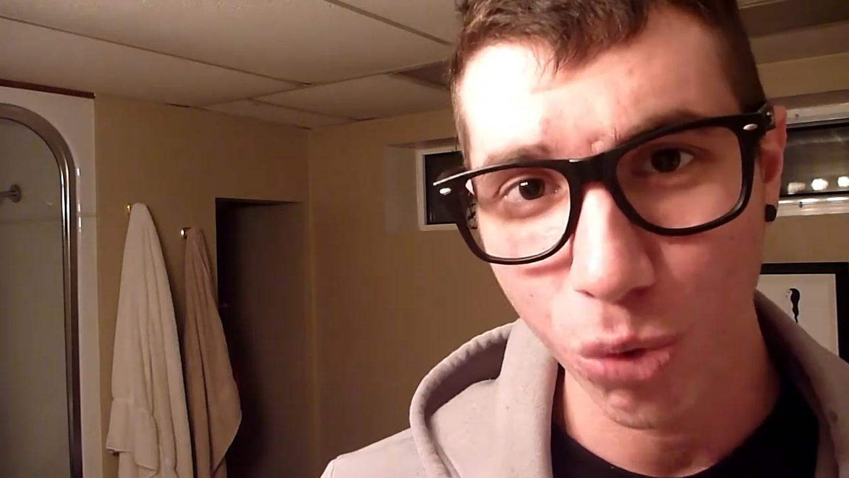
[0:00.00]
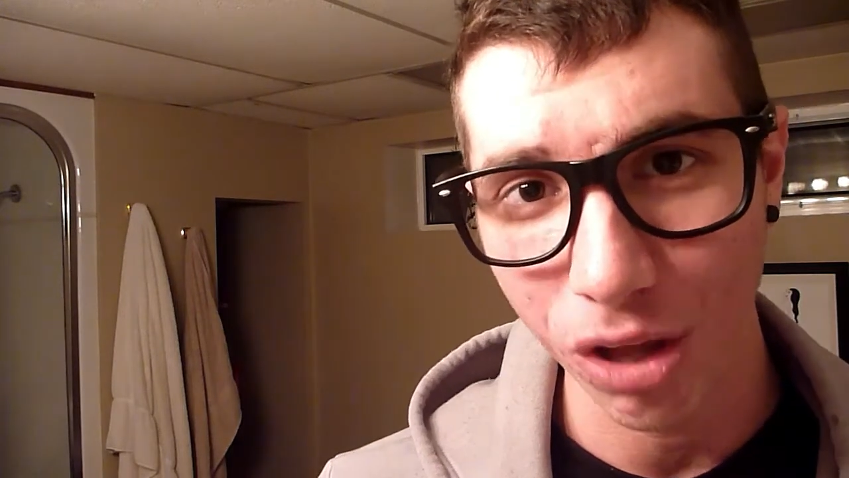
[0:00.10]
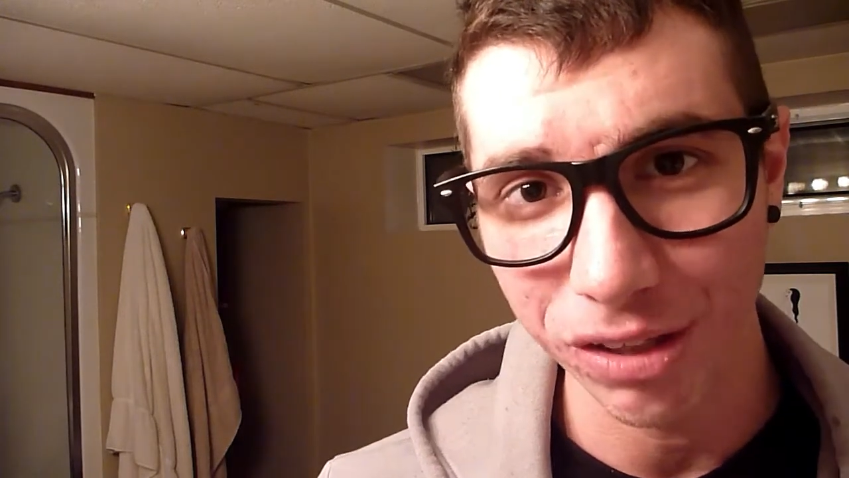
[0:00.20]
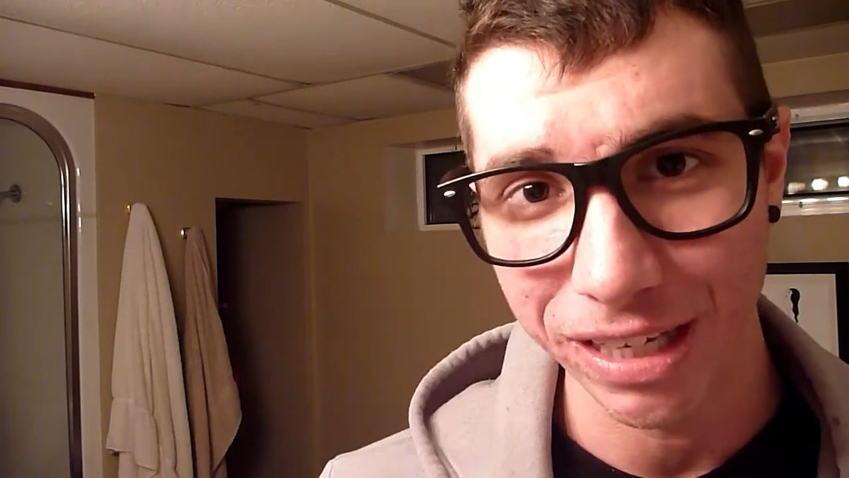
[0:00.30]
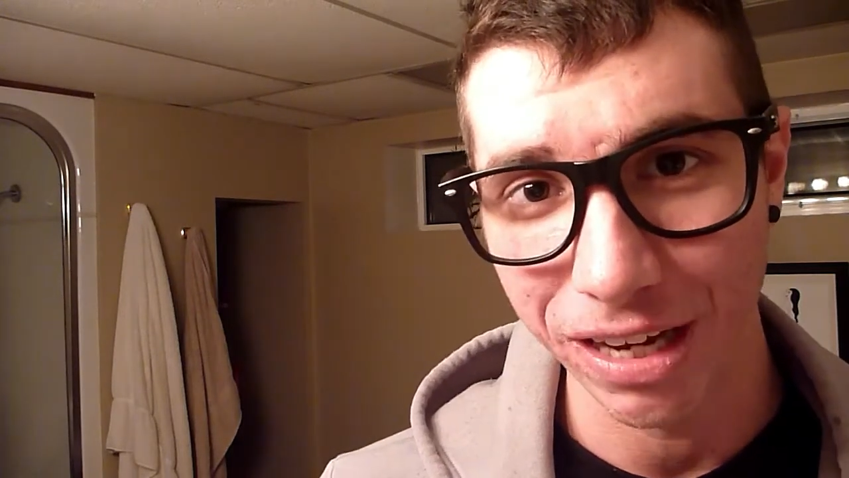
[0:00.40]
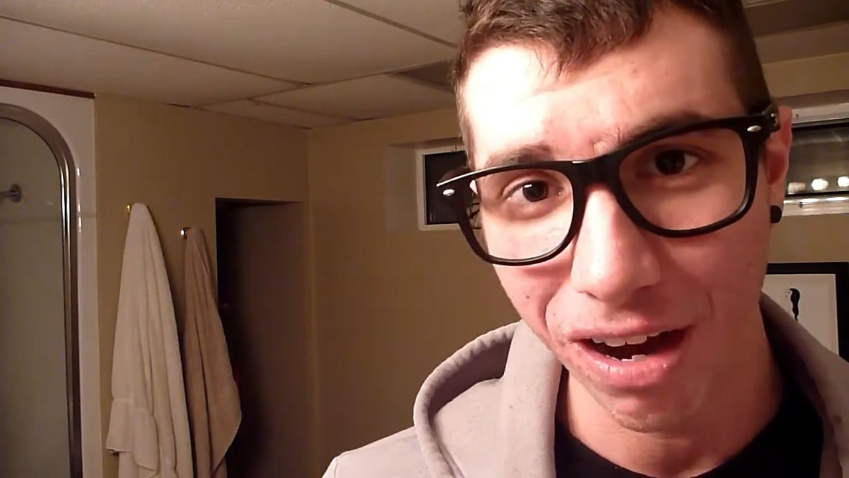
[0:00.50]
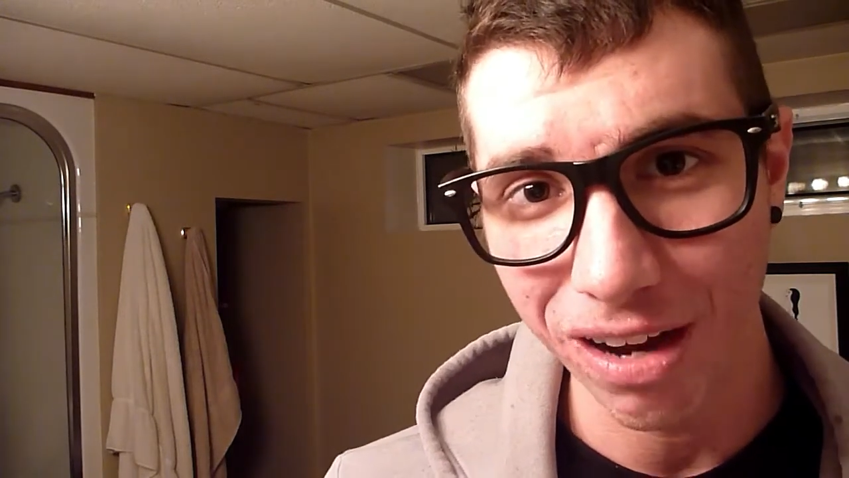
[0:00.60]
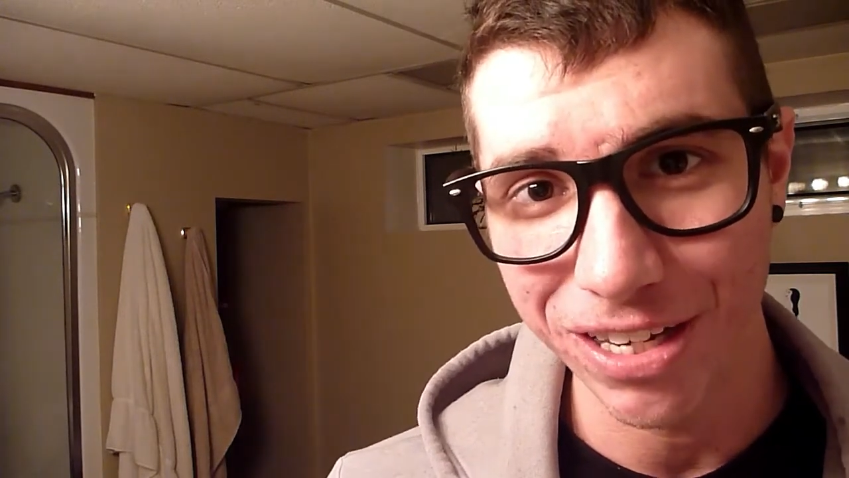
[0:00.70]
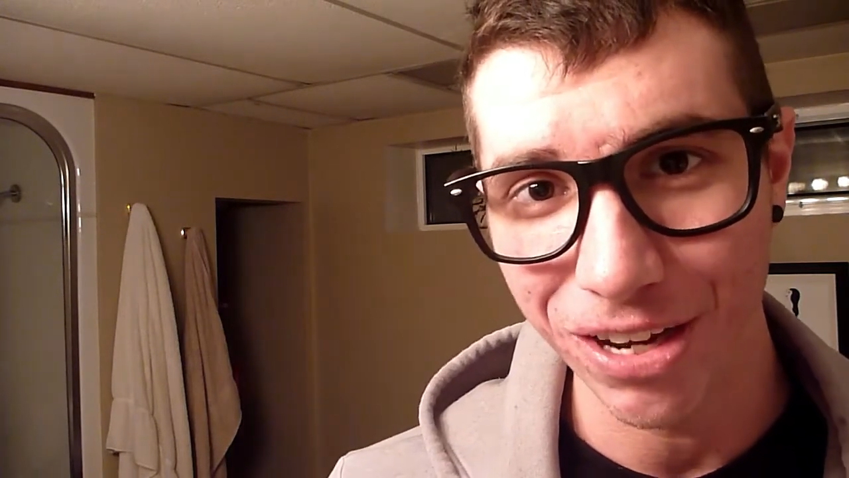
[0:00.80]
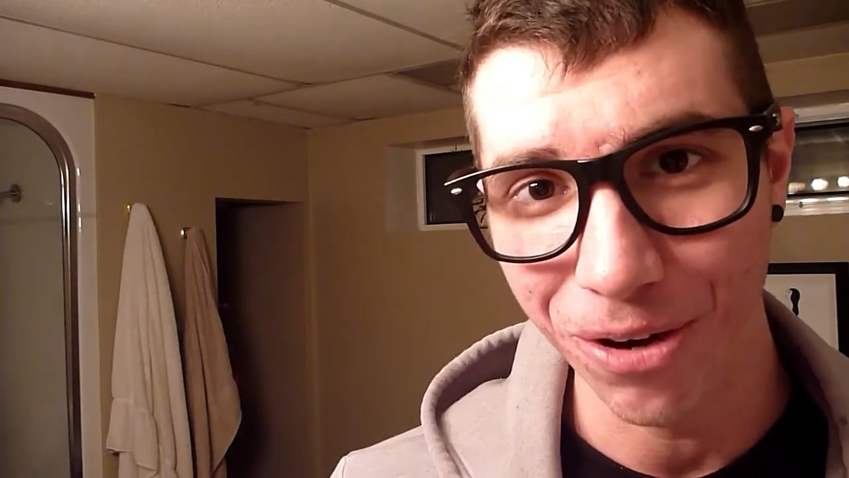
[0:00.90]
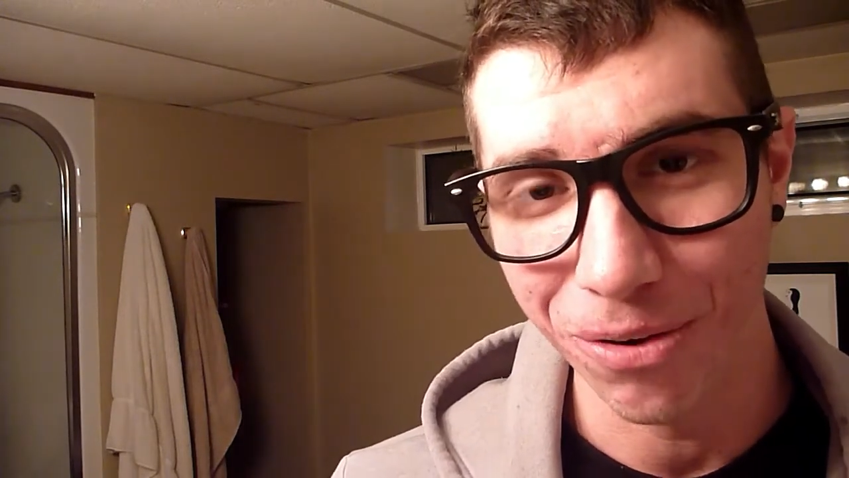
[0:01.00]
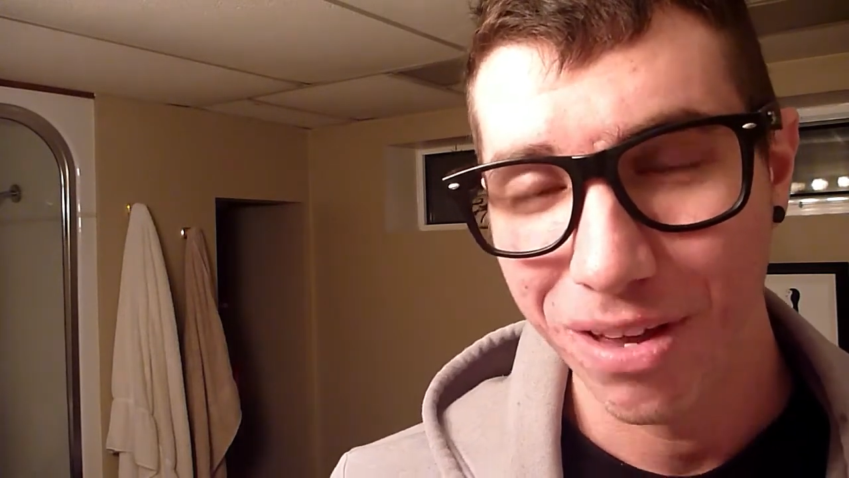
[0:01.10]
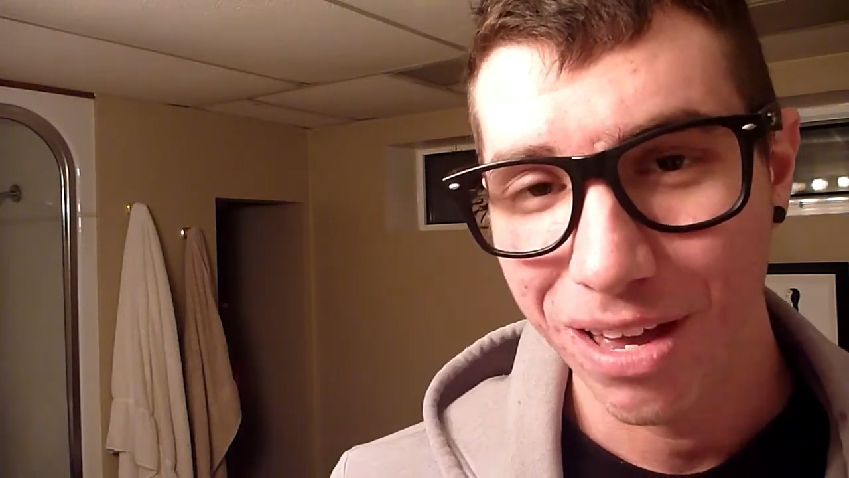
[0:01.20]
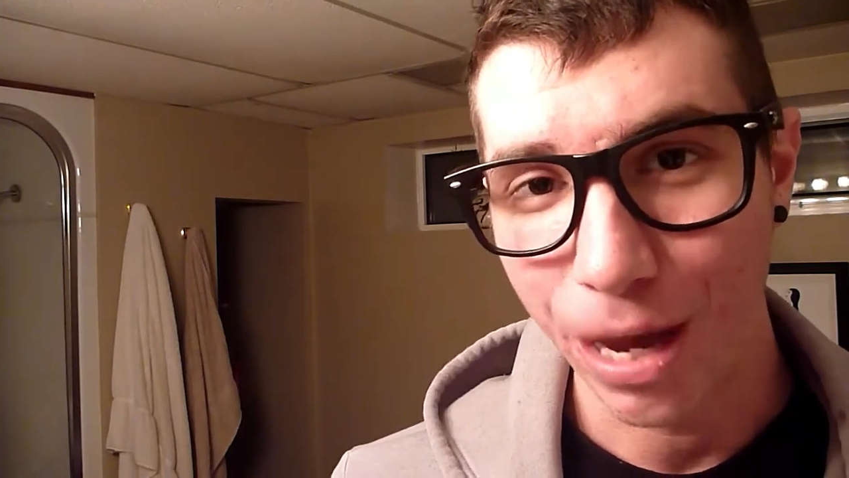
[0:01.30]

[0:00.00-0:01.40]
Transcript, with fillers: quality audio,